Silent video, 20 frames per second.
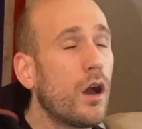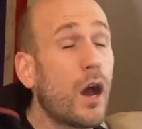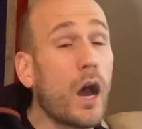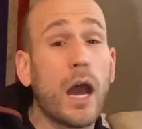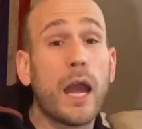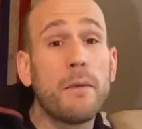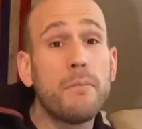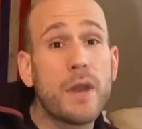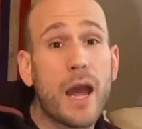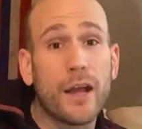
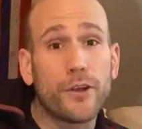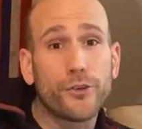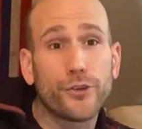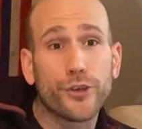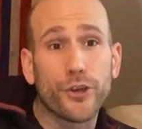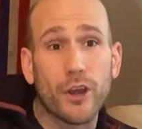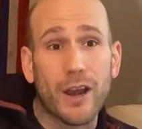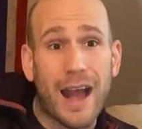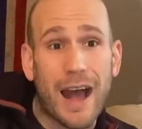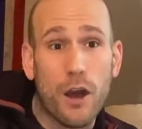I'm not
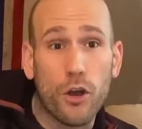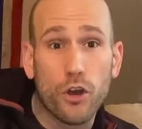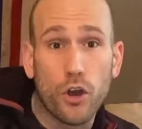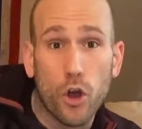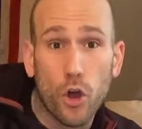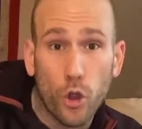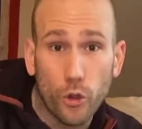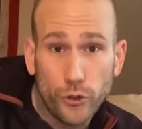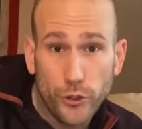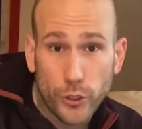sure how
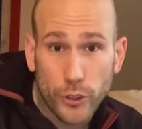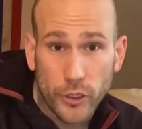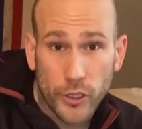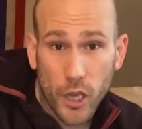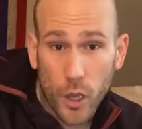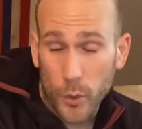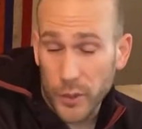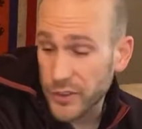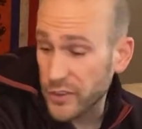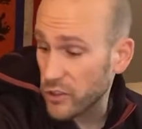cold you can
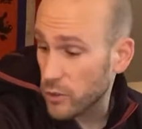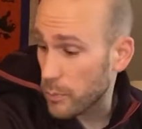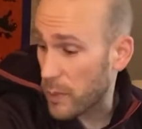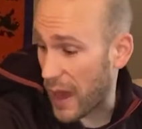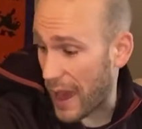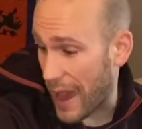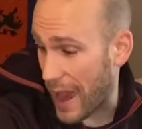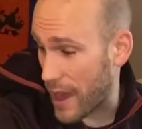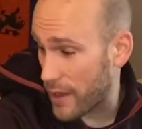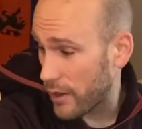go with this
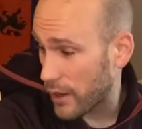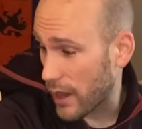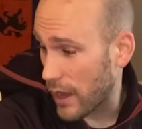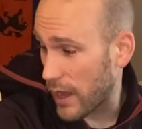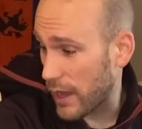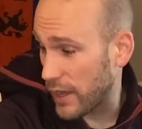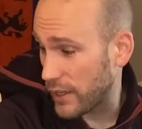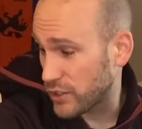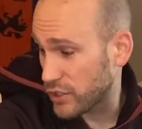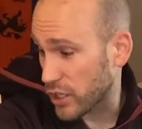pad.
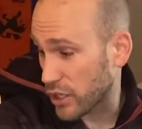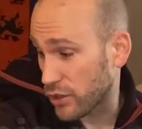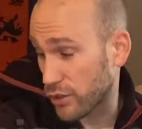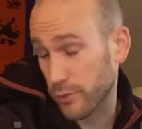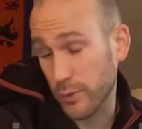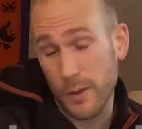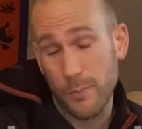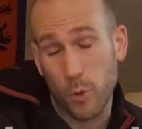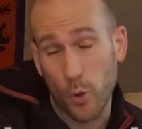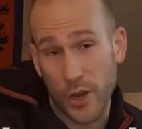It's a
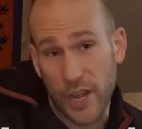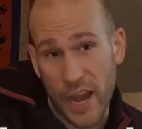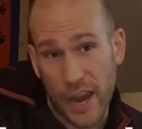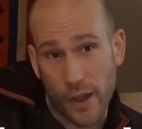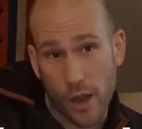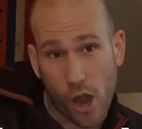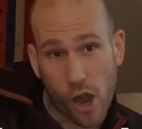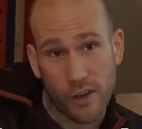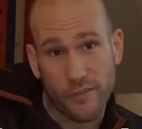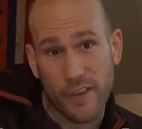
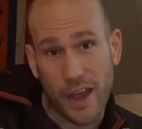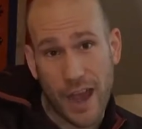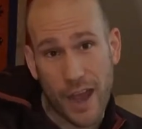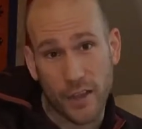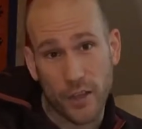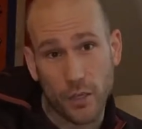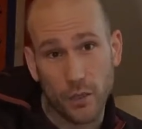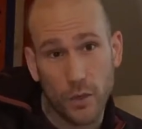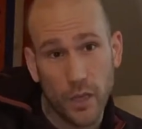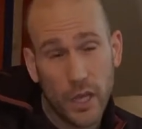3.8 R
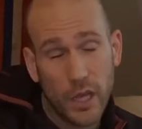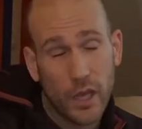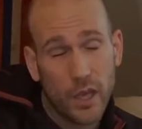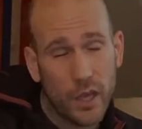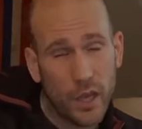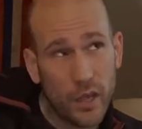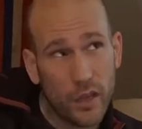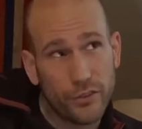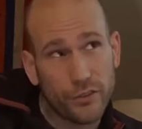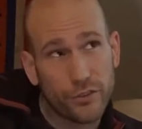value.
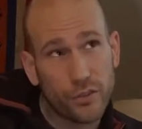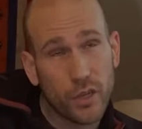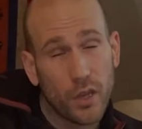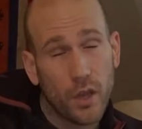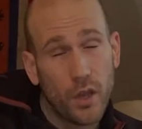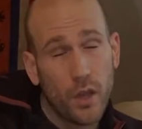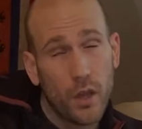It's